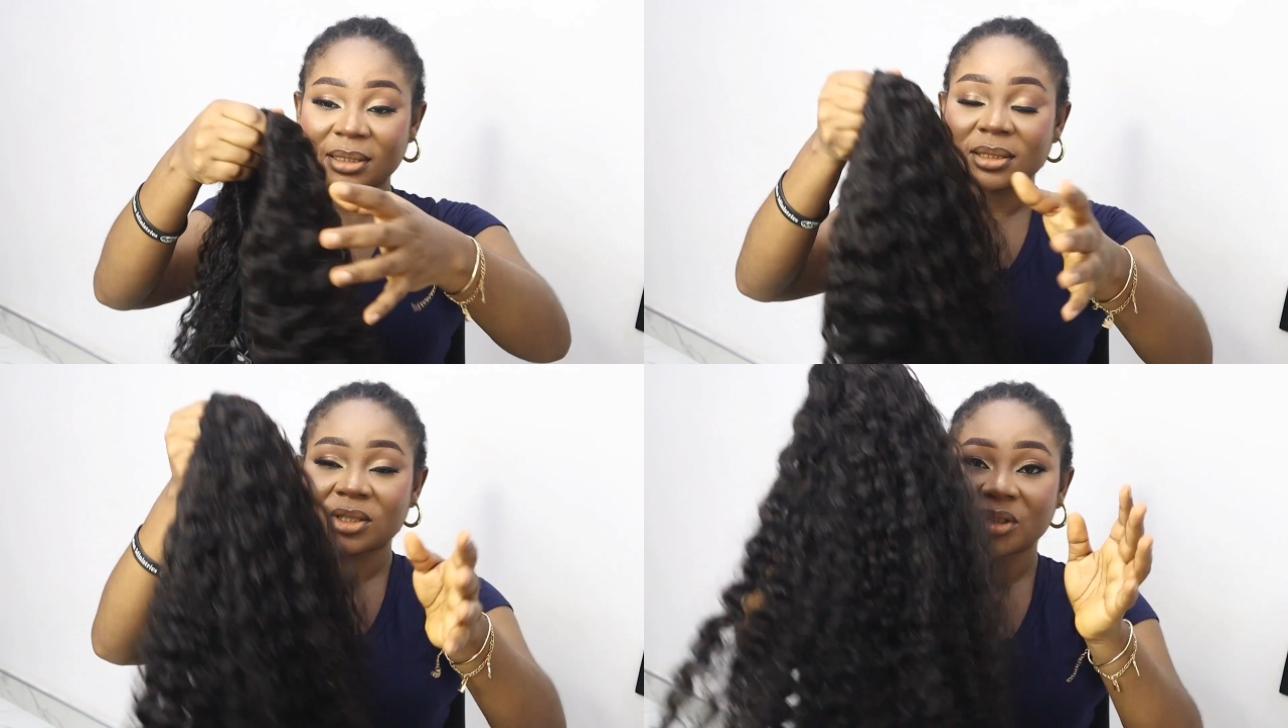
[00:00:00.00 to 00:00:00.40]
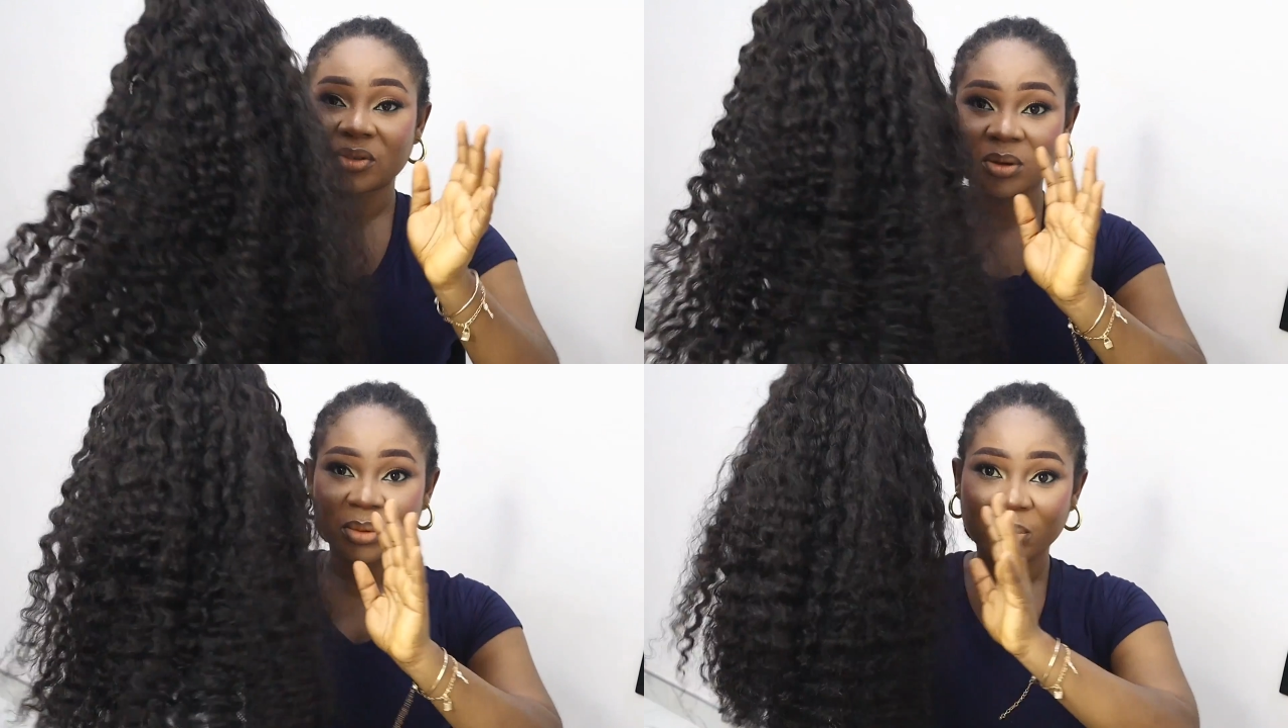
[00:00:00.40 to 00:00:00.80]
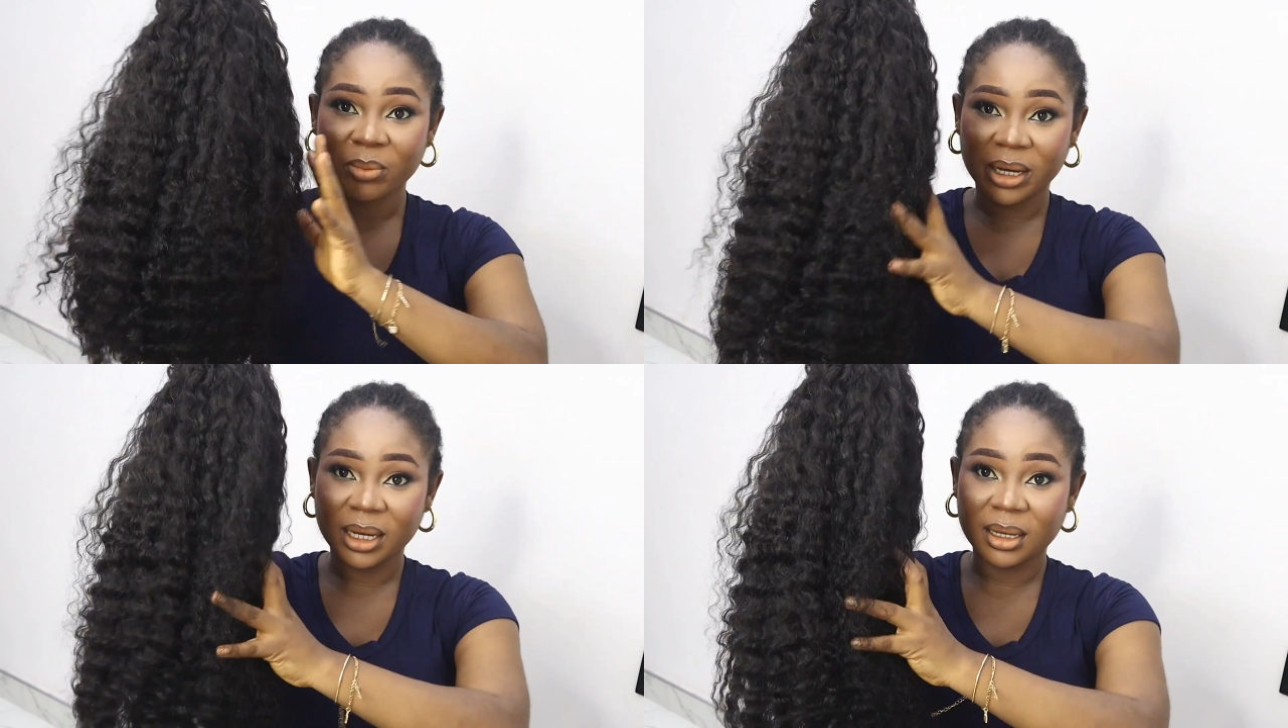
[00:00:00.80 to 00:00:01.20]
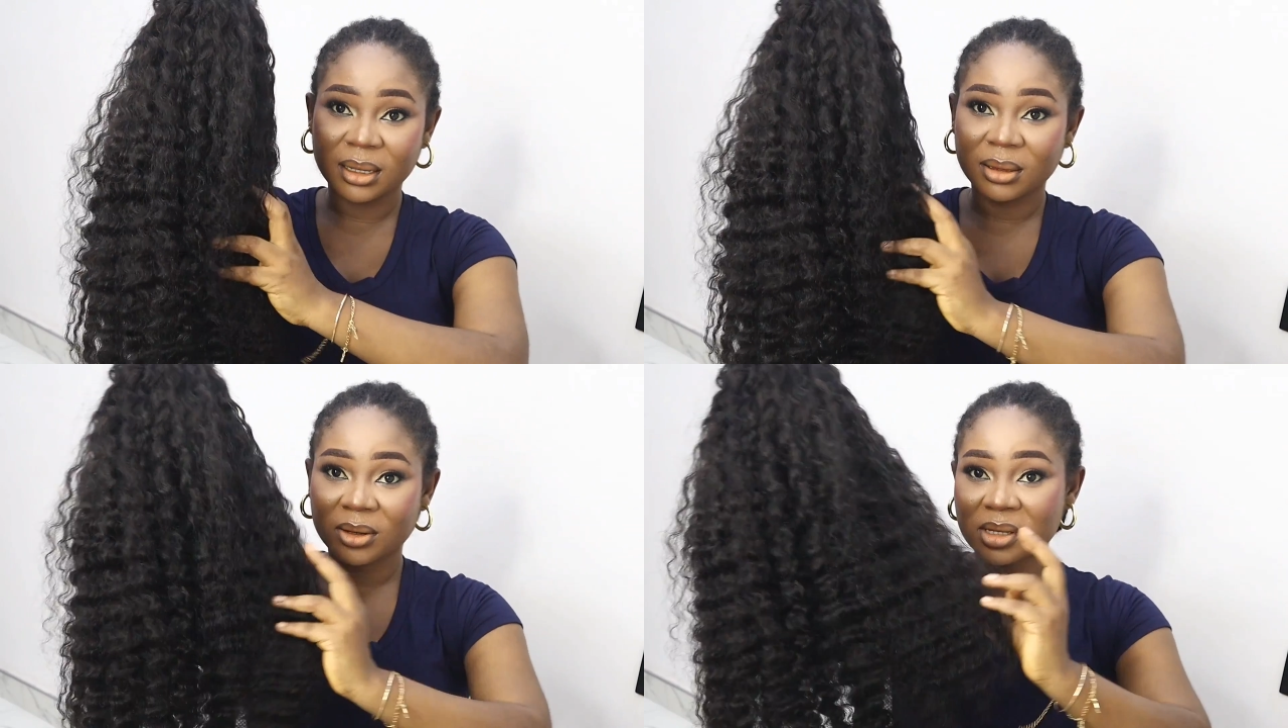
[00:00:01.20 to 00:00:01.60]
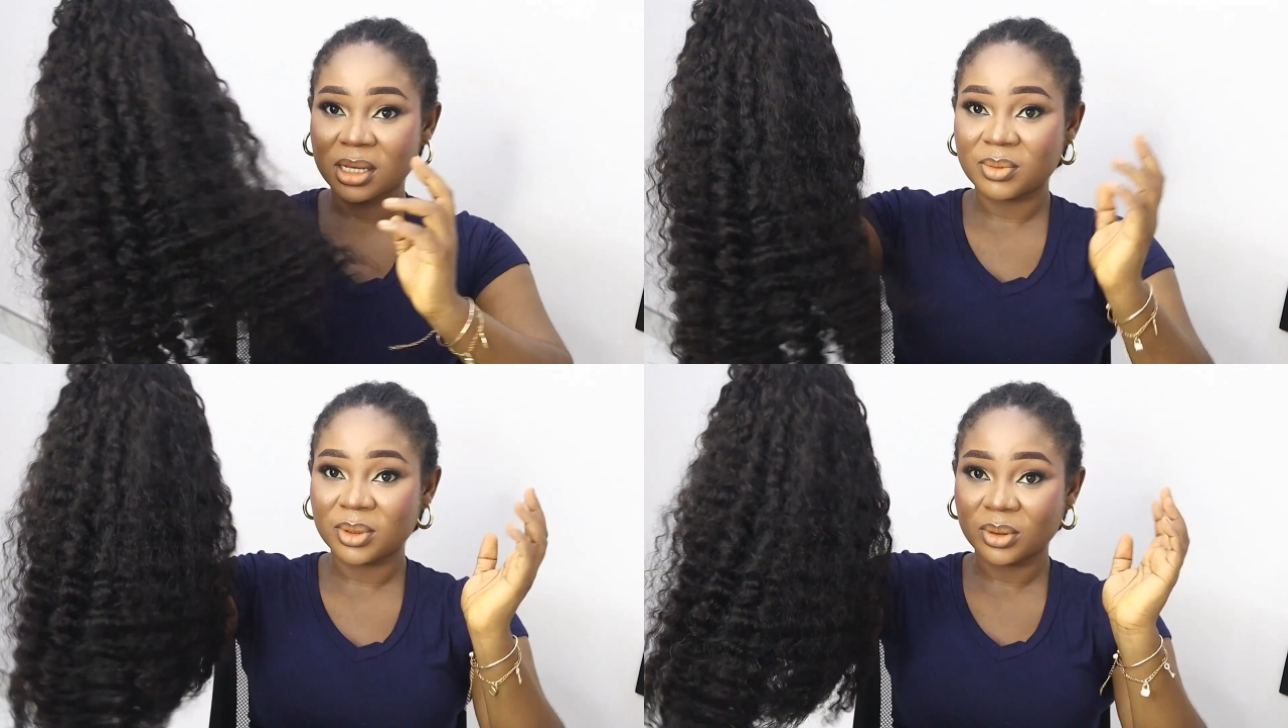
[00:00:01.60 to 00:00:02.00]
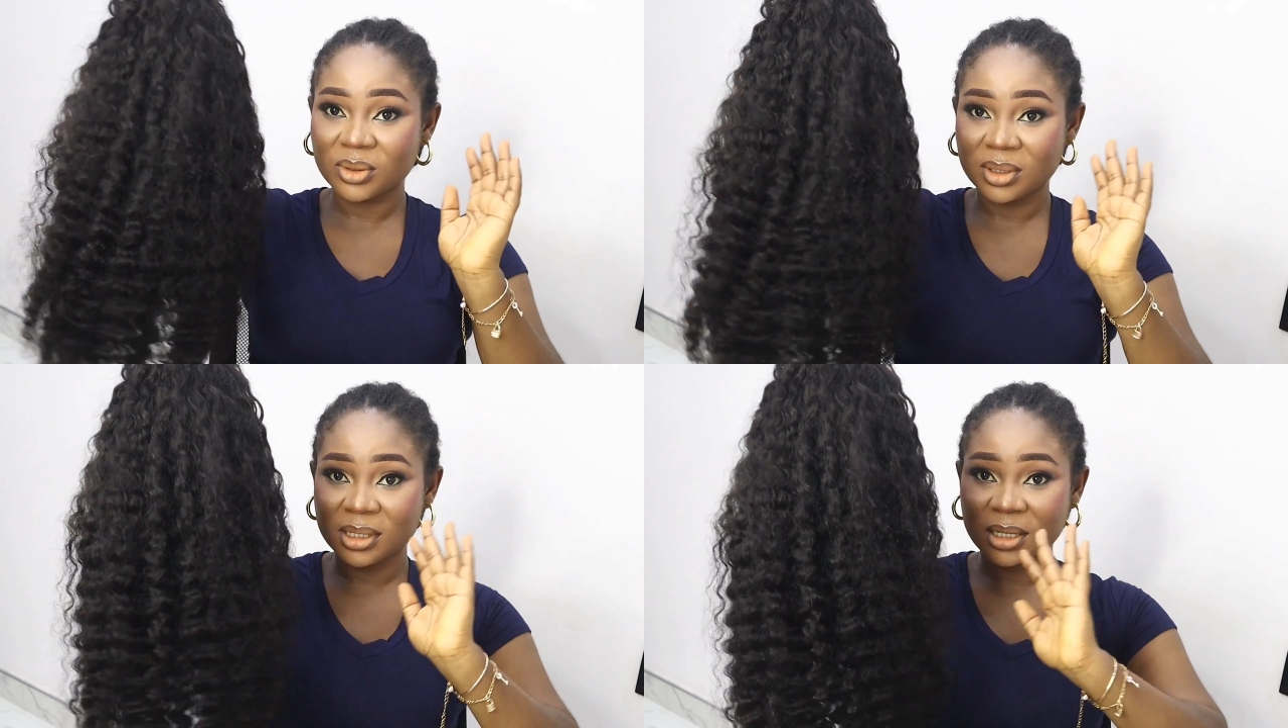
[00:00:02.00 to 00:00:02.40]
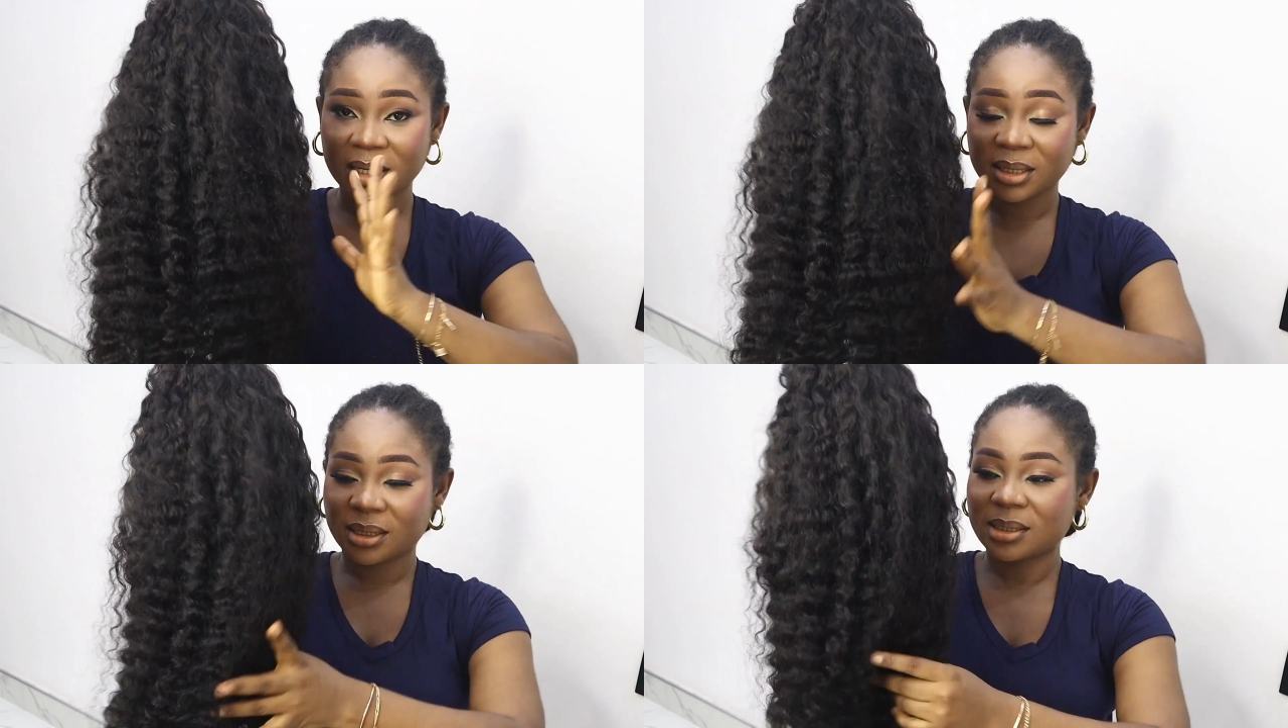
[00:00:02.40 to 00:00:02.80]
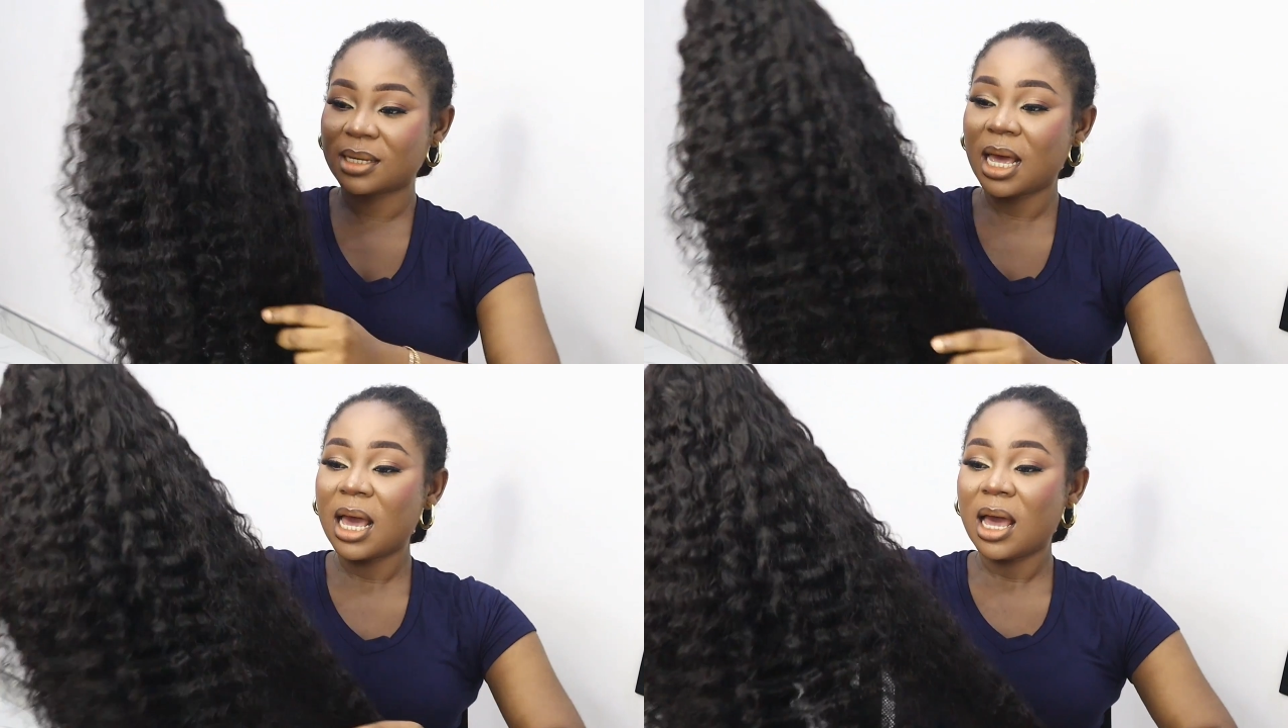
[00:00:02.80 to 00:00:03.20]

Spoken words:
This is straight from the pack. Nothing has been done to this hair yet.